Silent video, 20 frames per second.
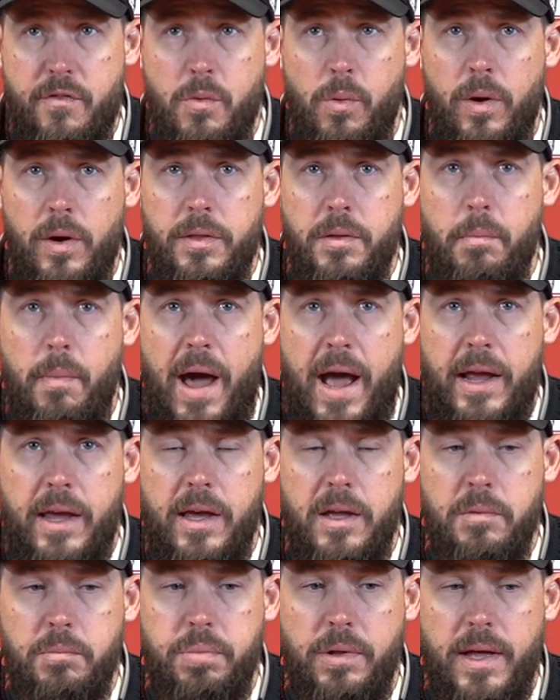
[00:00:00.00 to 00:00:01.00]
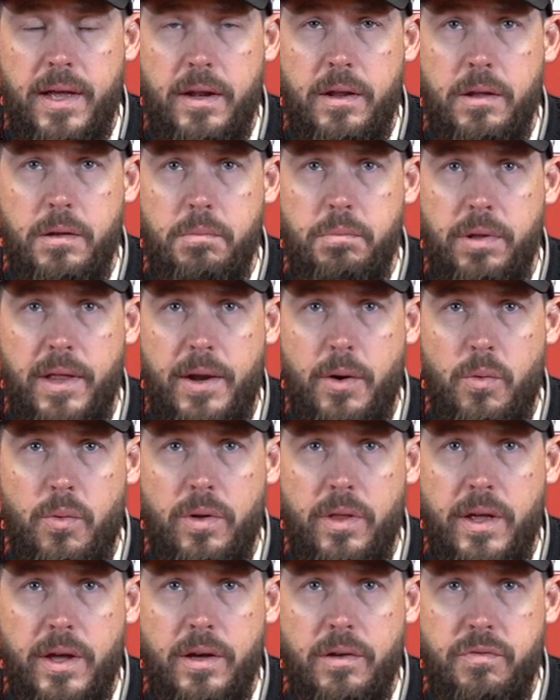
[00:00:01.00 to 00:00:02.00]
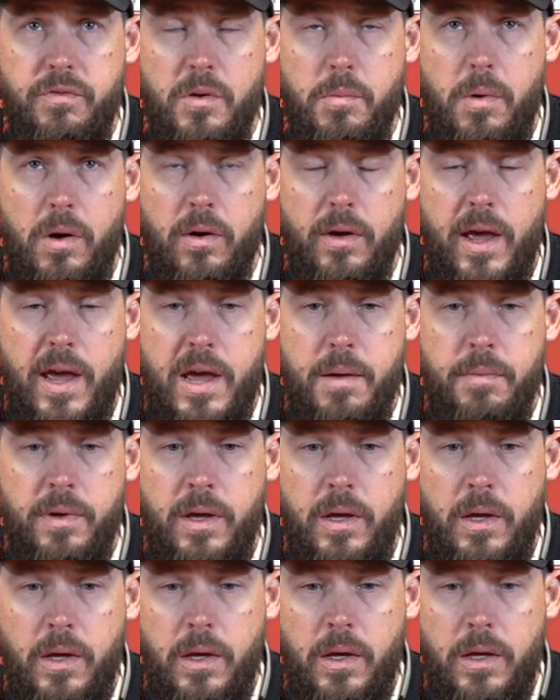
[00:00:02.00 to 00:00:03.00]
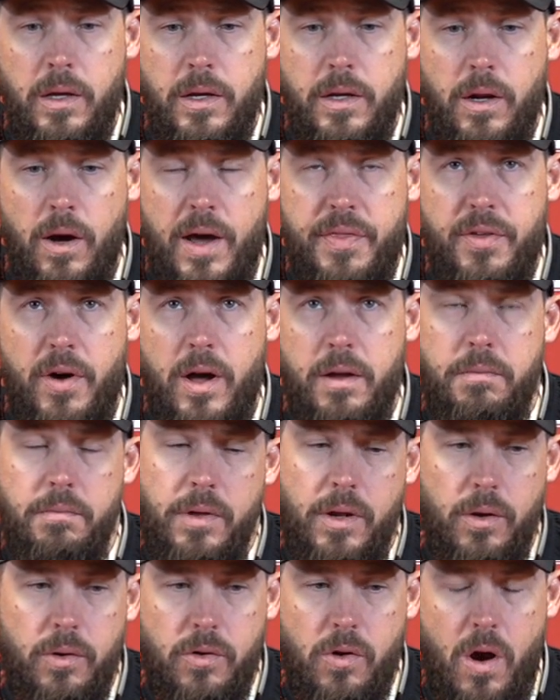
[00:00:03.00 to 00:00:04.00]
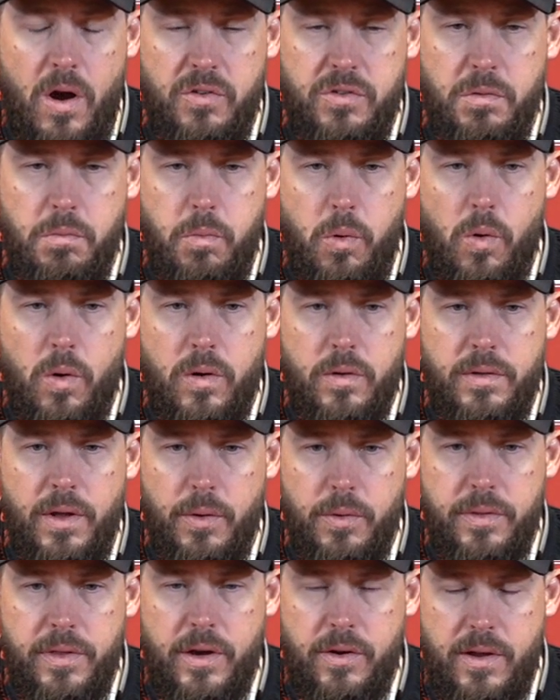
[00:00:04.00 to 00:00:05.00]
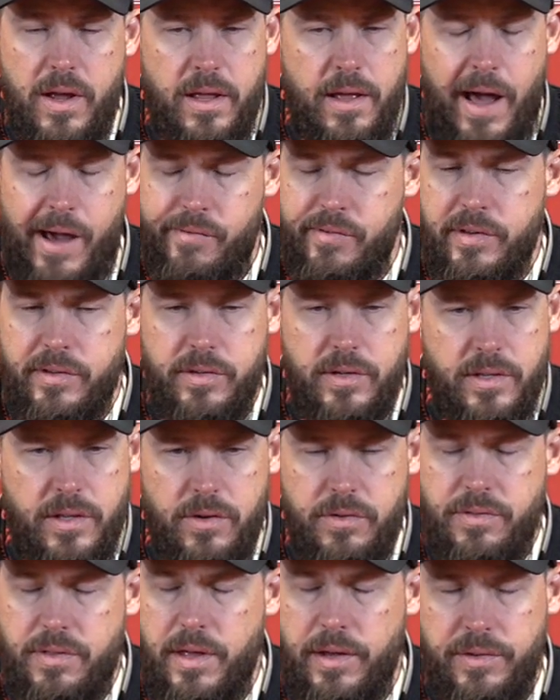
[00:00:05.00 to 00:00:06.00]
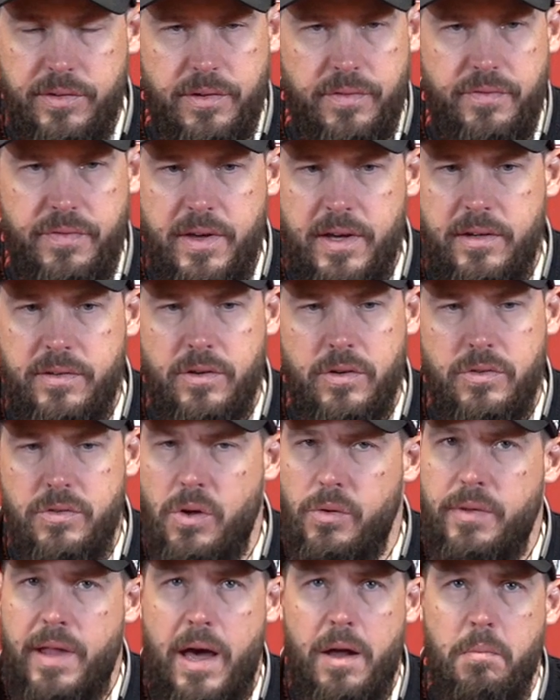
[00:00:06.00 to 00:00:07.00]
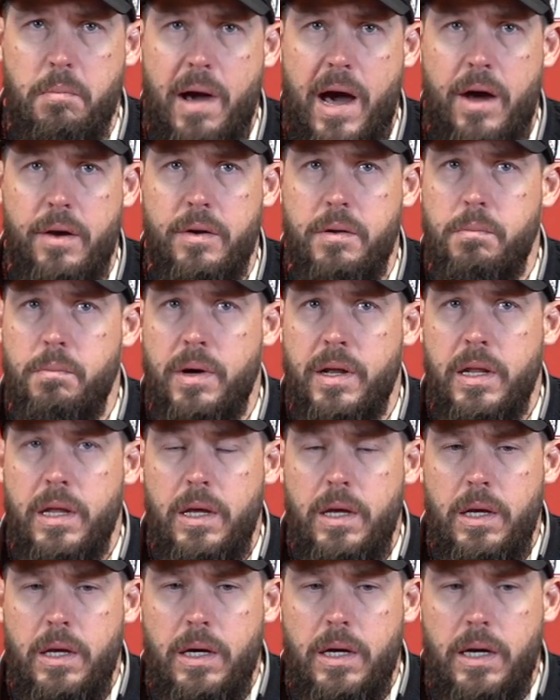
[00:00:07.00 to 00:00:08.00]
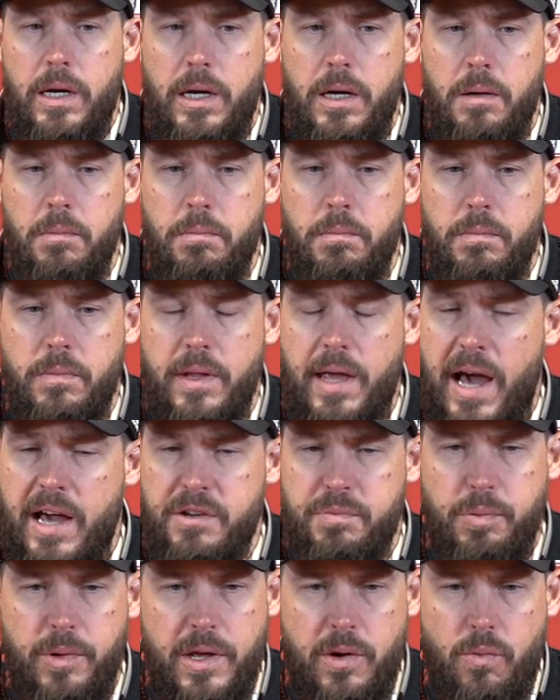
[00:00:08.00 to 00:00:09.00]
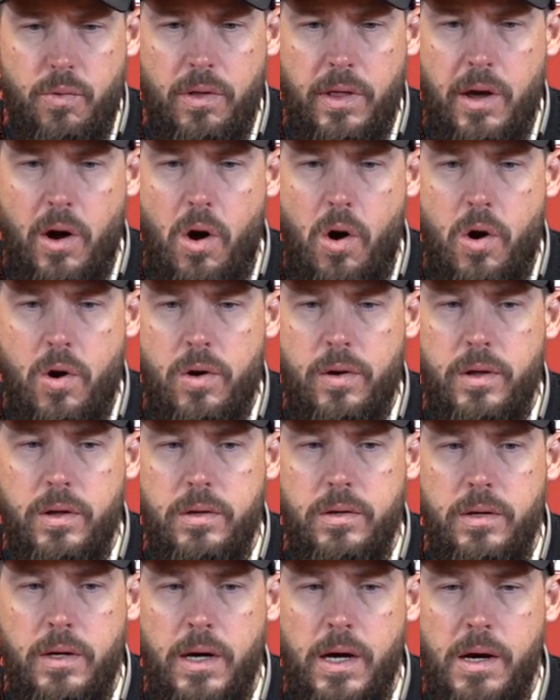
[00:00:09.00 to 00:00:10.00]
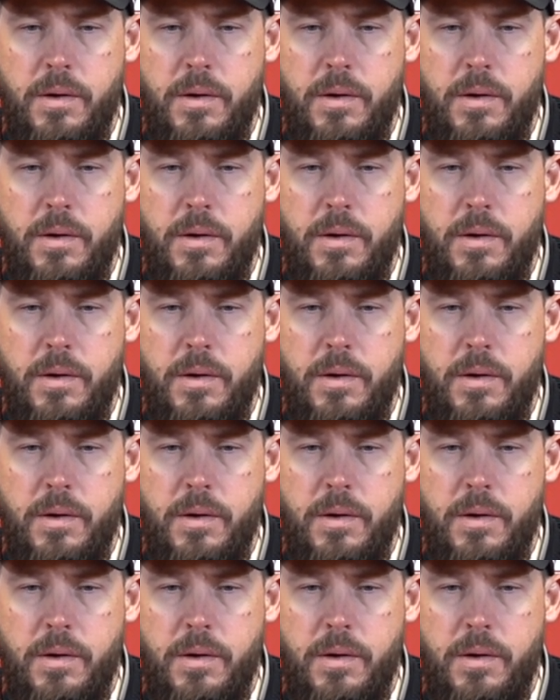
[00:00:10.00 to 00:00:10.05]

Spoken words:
everyone in the back end played a really good football game. You know, I thought, you know, across the board, there obviously there's things to fix. There's no doubt about it. But guys played really hard.